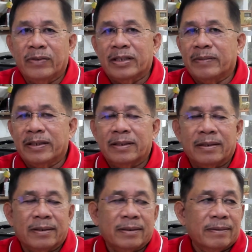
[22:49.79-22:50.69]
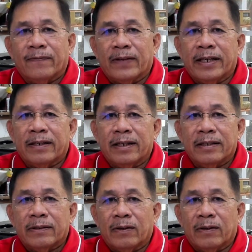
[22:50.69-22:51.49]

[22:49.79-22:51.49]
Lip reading: which means flagrant